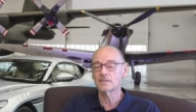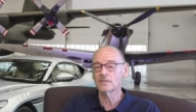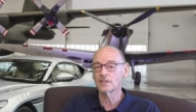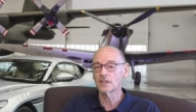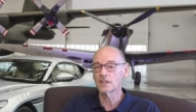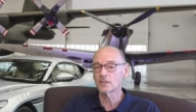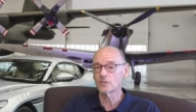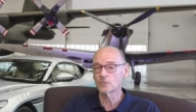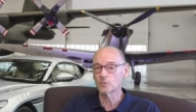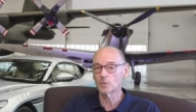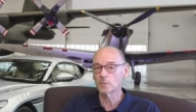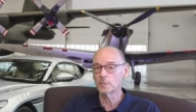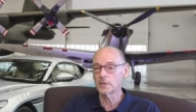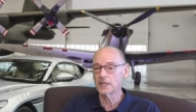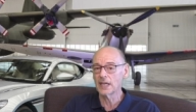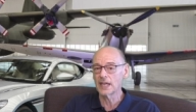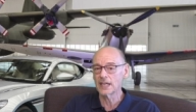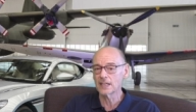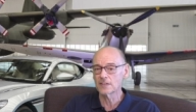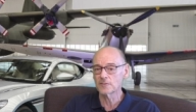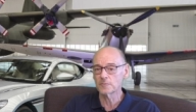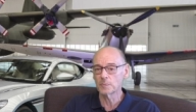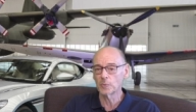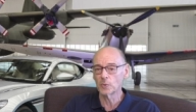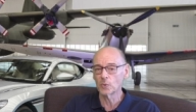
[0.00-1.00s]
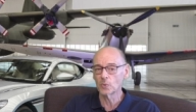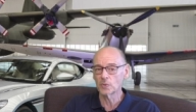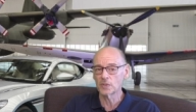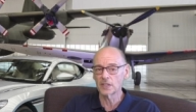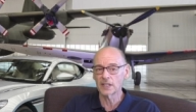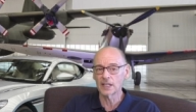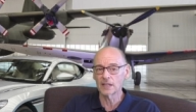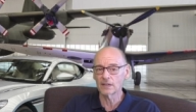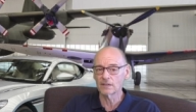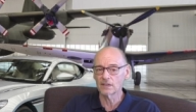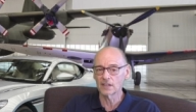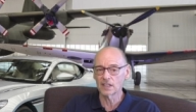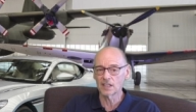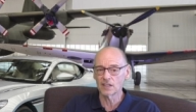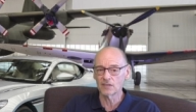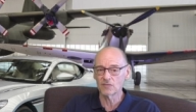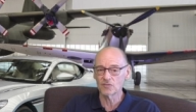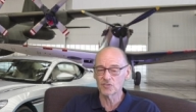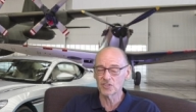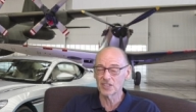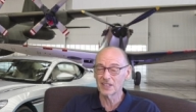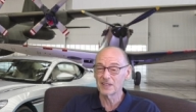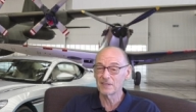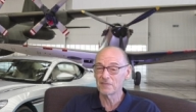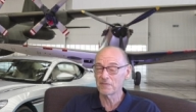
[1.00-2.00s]
of those will be exported out the
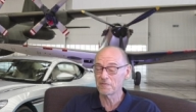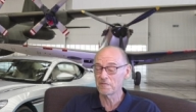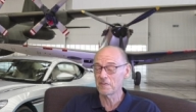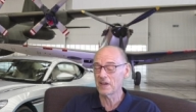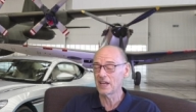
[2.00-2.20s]
country.